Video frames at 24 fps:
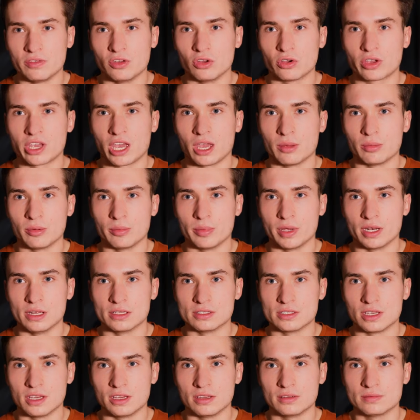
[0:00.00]
of your
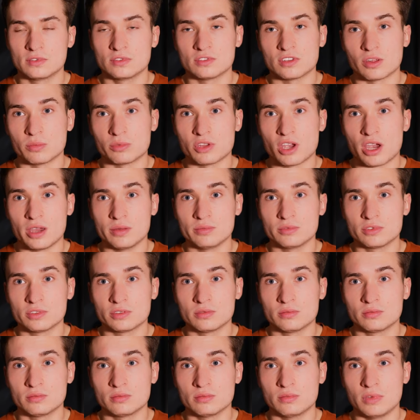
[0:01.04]
capability, sometimes
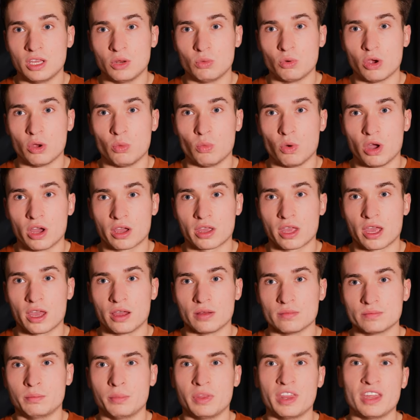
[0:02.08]
it won't work
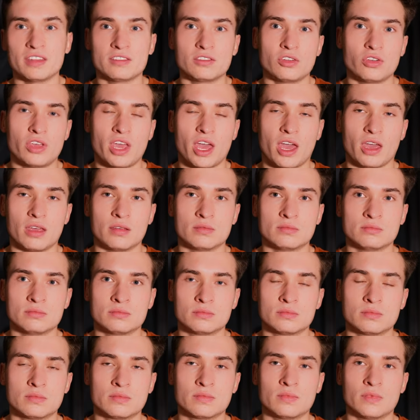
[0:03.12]
out, but that's okay.
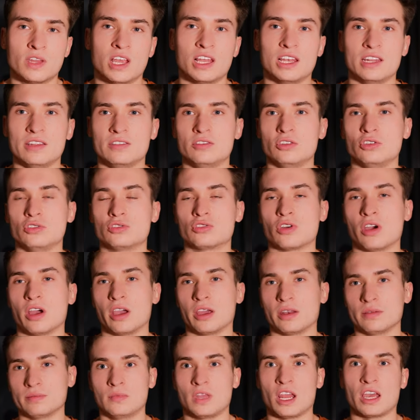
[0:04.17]
At least you
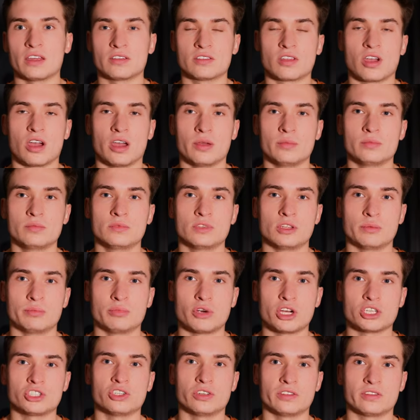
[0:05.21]
tried. Now it's time to
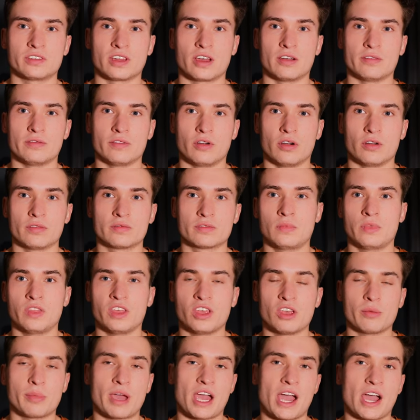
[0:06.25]
brush yourself off.
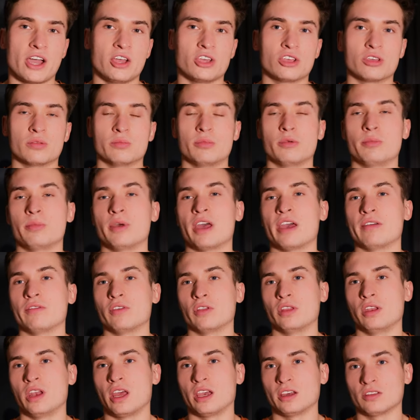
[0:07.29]
Think about how you can prepare
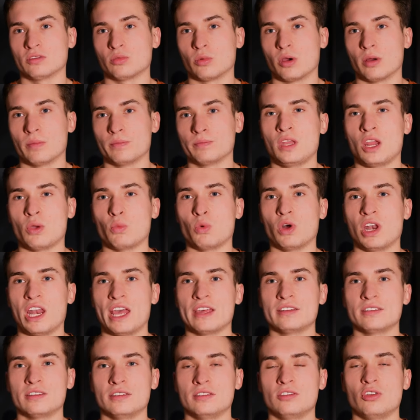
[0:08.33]
for the next one and what
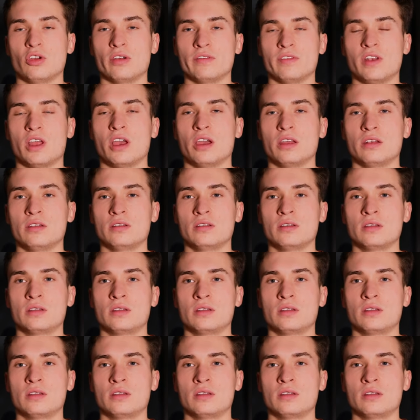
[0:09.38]
lessons you have learned